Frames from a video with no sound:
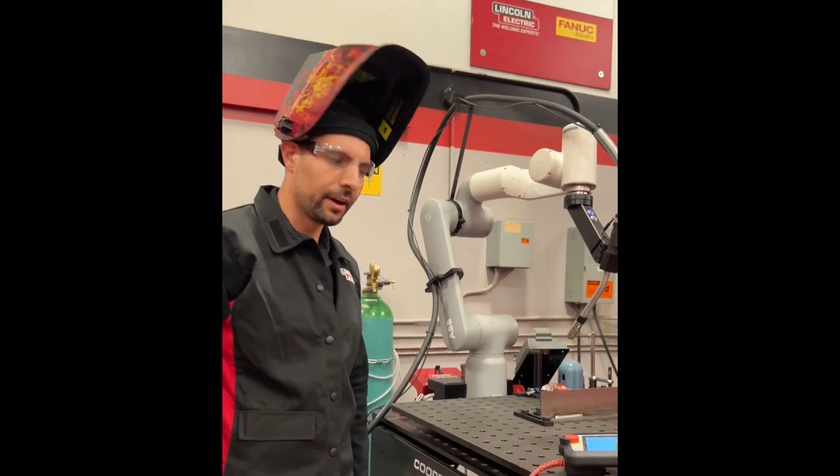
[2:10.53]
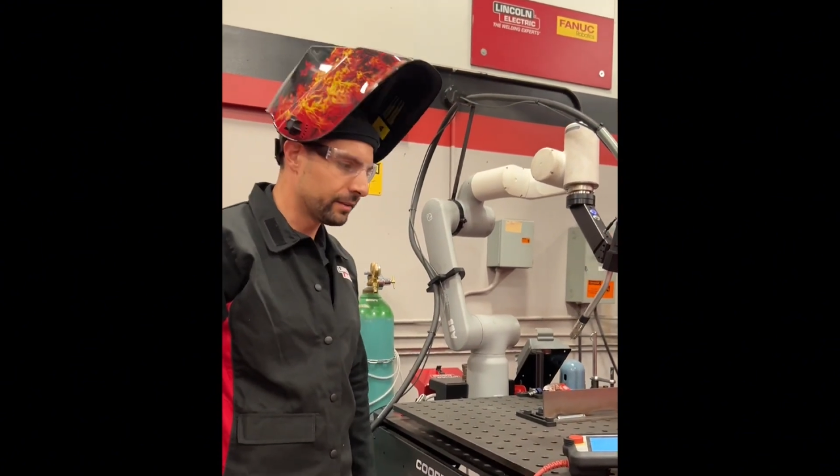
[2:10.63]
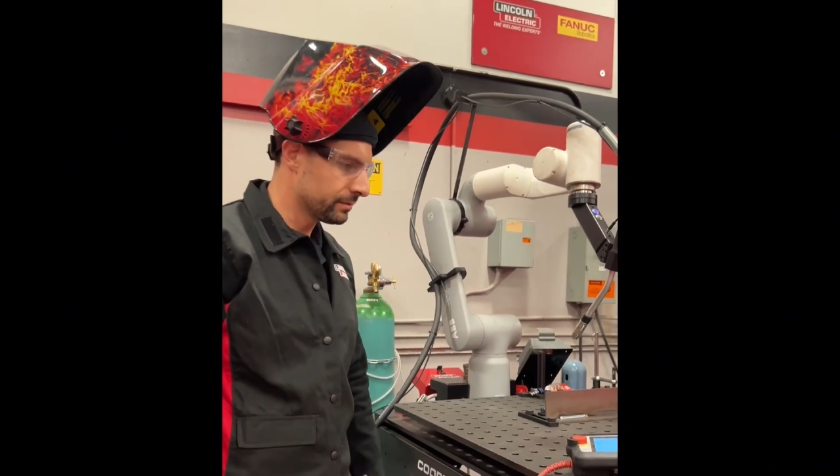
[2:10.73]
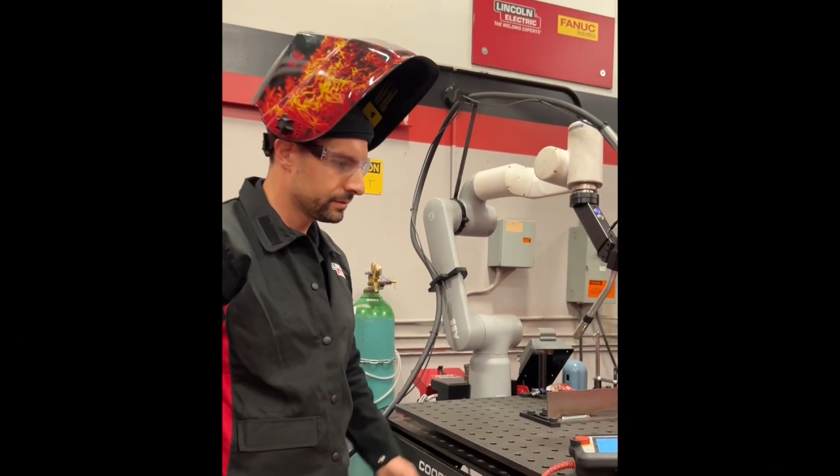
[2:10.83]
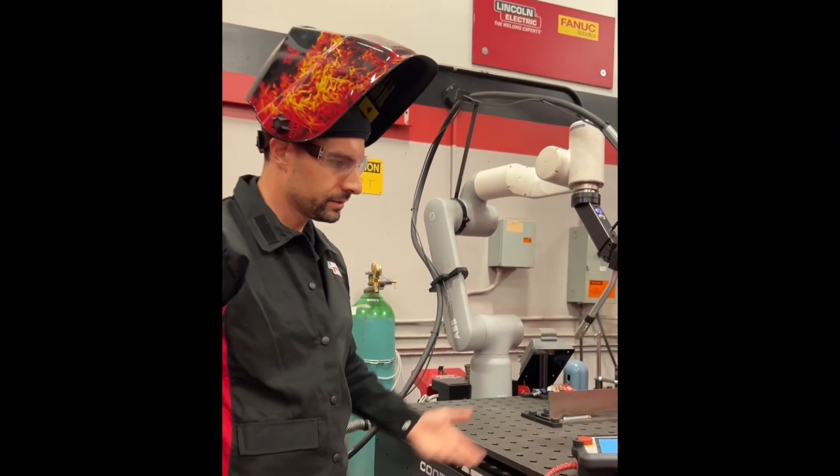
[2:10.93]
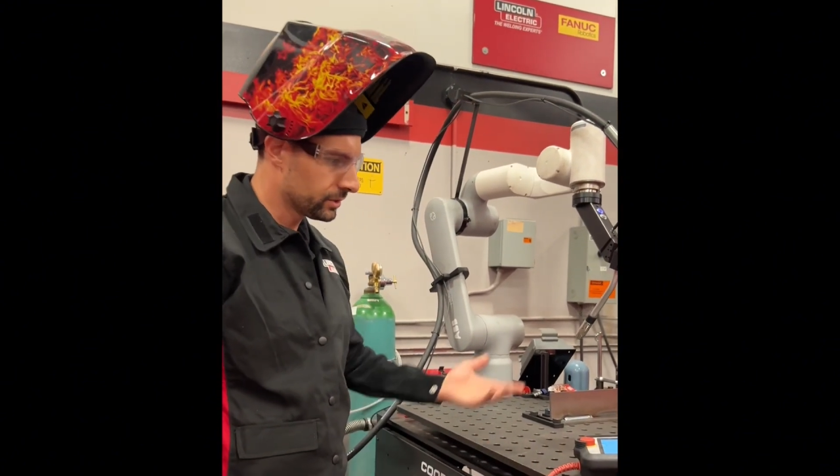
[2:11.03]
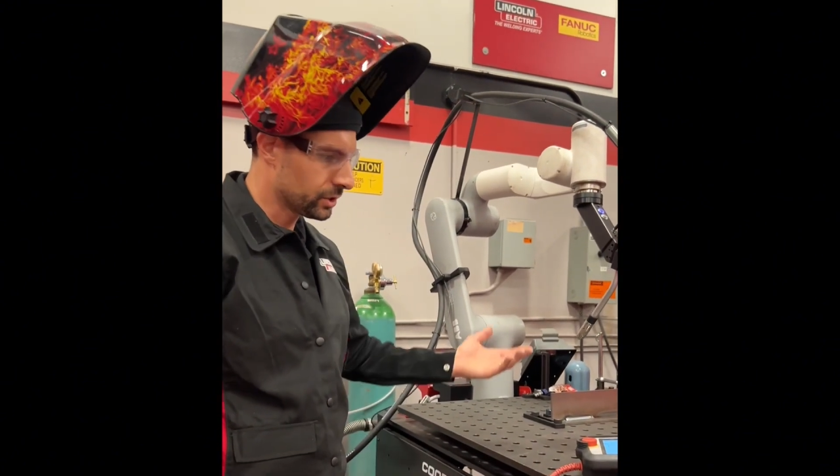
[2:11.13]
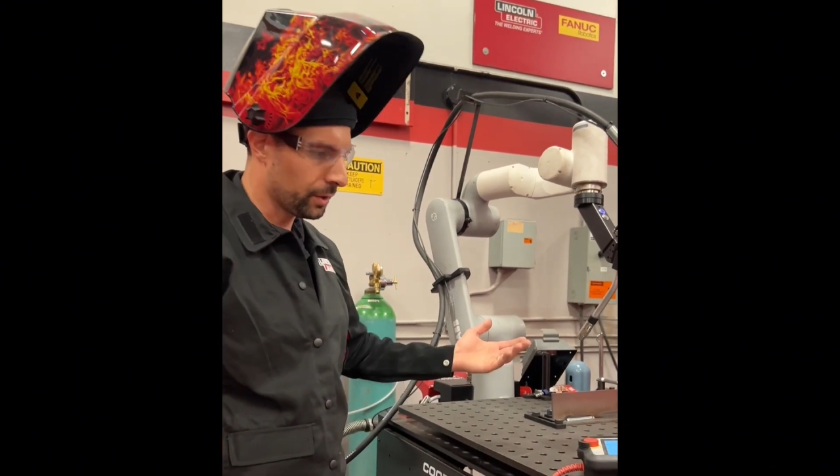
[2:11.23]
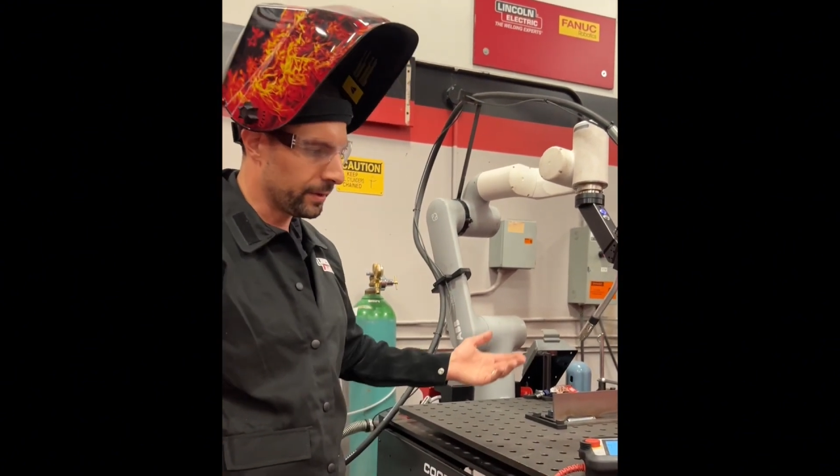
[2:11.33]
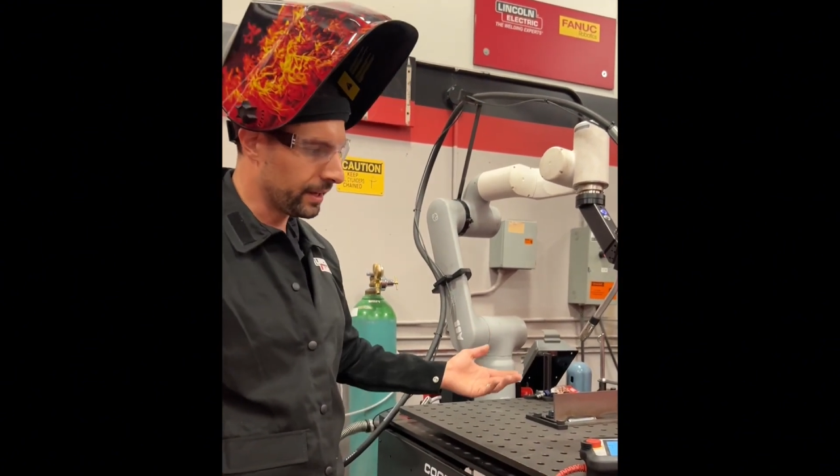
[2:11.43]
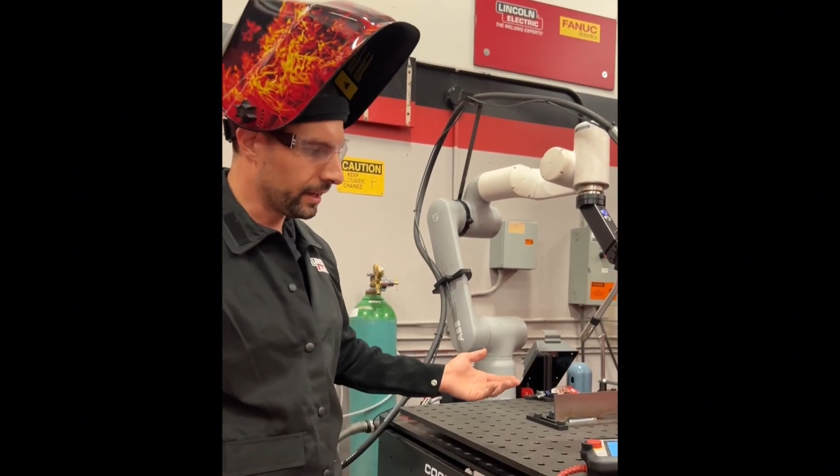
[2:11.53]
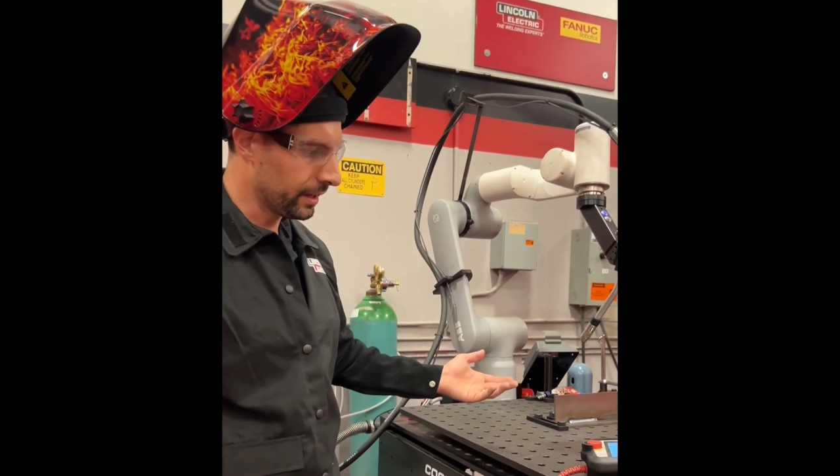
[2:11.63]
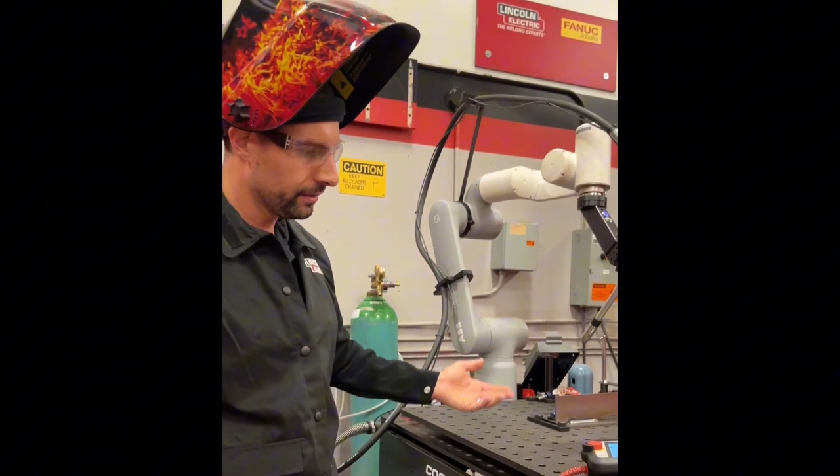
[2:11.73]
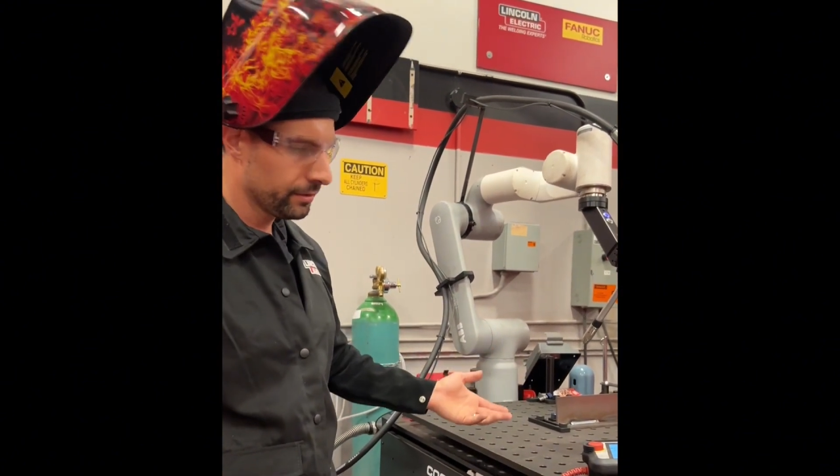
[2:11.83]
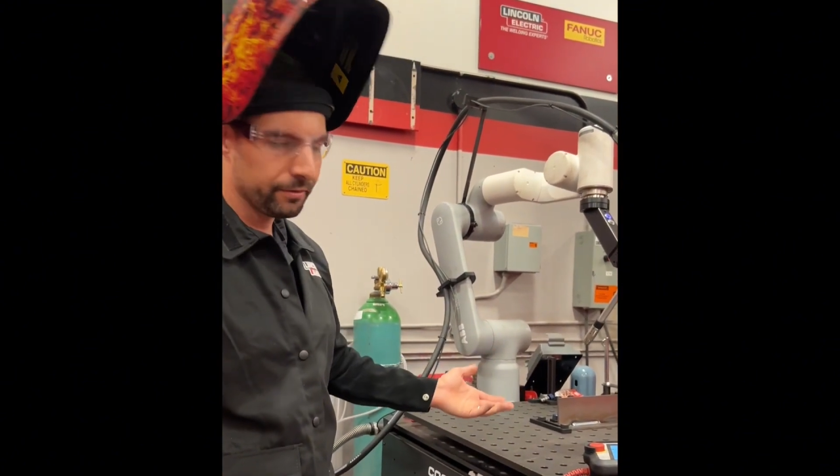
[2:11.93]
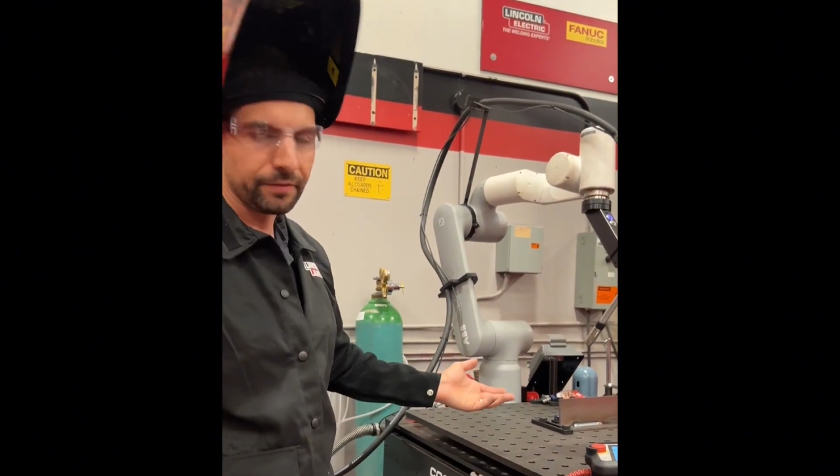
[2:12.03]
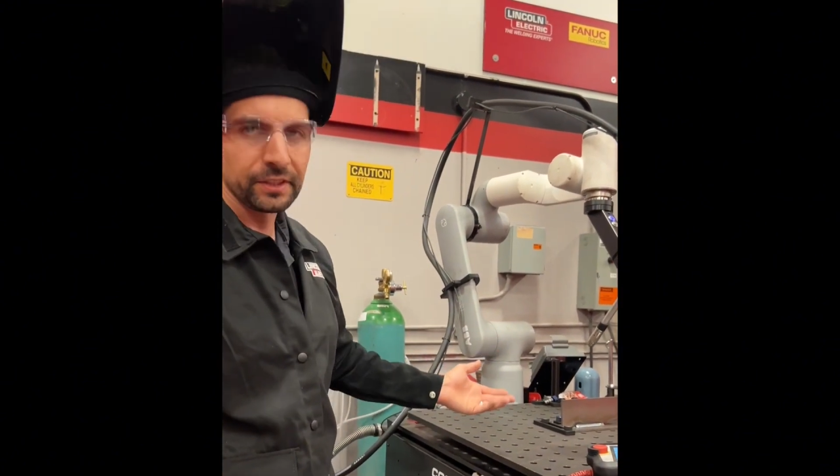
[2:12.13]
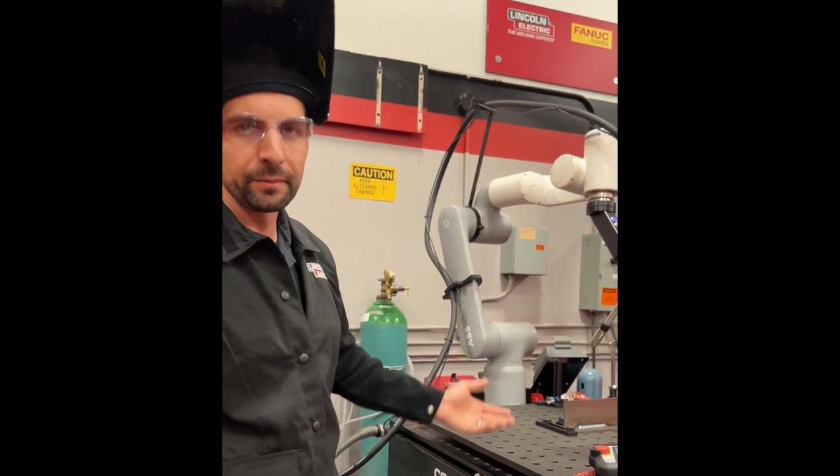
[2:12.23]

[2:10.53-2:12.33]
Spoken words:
It took me 15